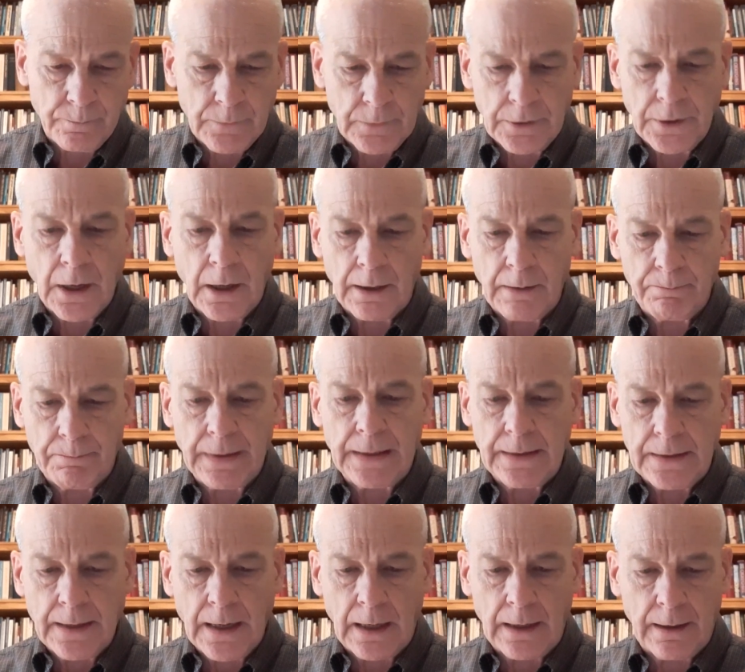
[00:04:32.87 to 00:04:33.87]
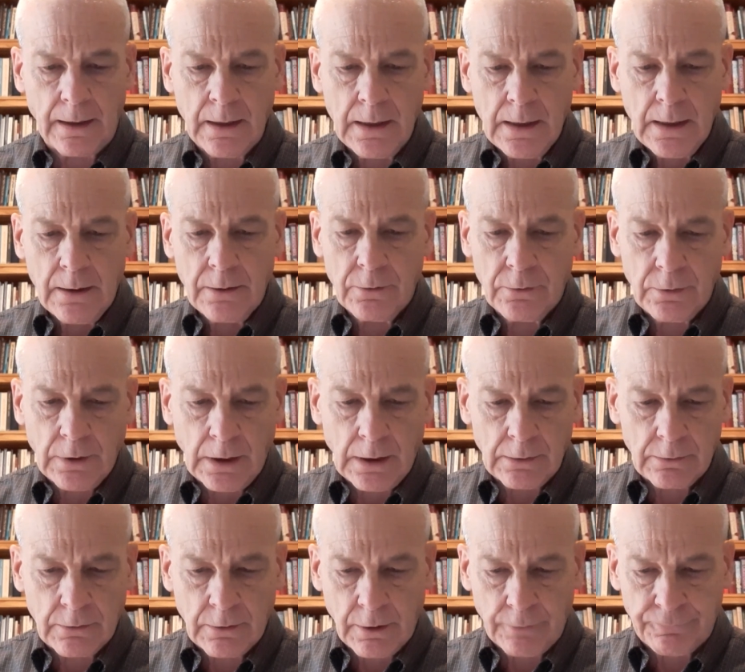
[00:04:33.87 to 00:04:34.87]
been done
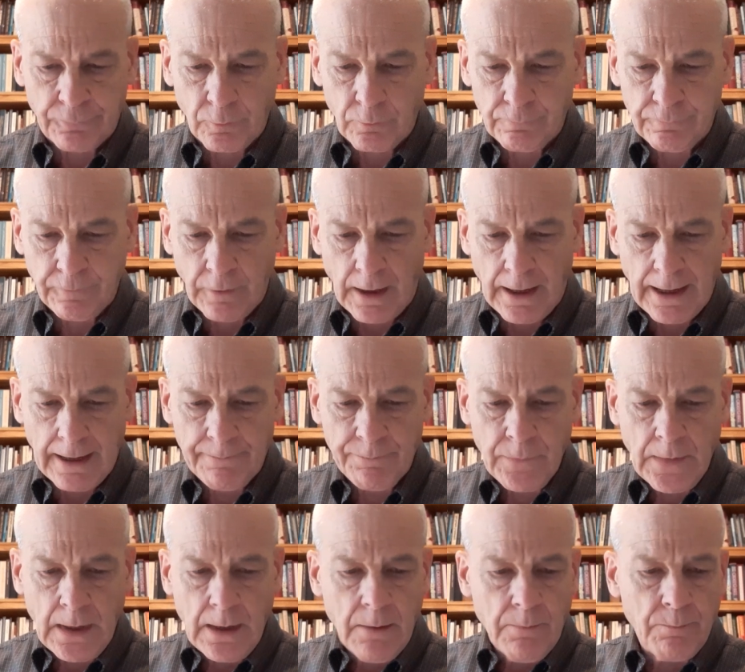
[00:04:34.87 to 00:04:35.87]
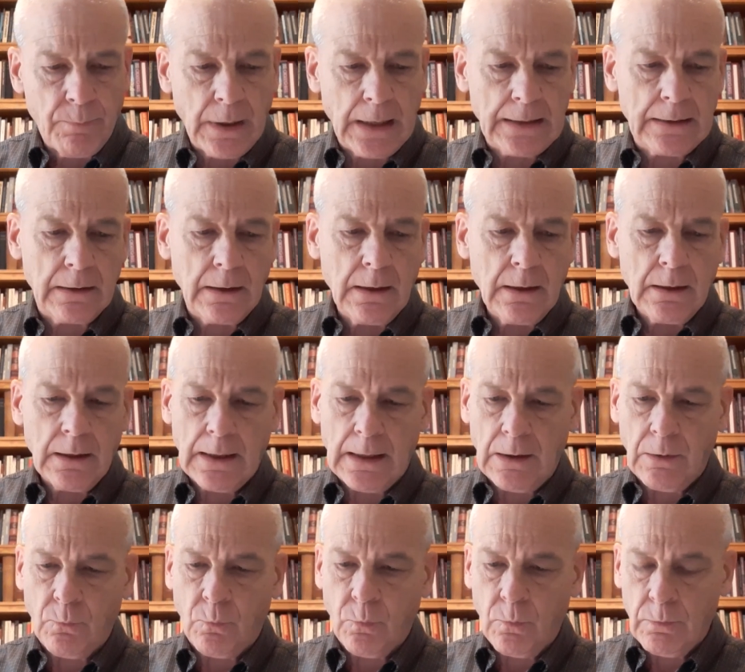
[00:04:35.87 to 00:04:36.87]
to the fruit fly. But
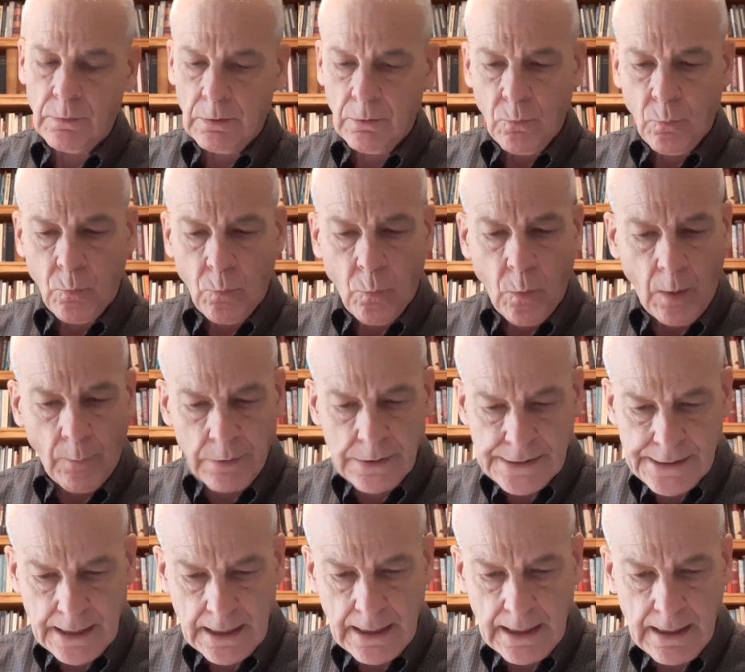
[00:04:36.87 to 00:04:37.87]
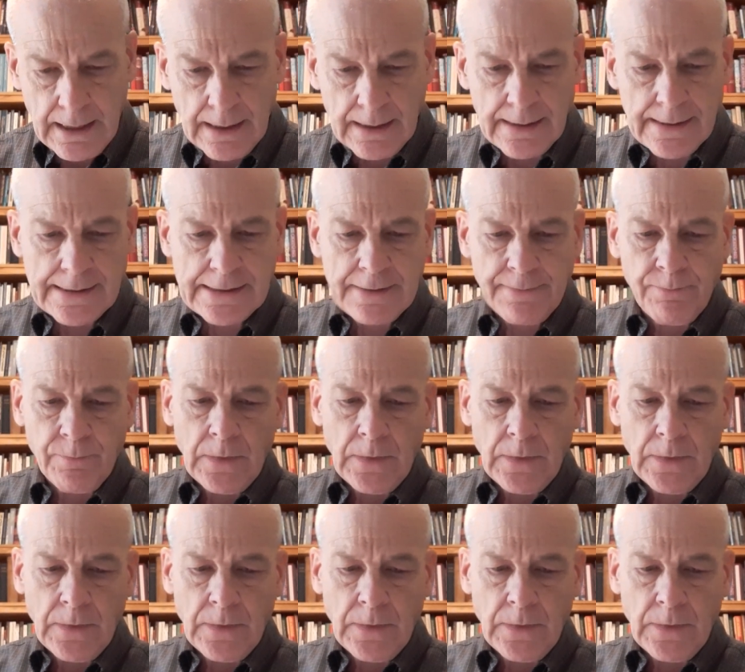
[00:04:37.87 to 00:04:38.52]
what we see is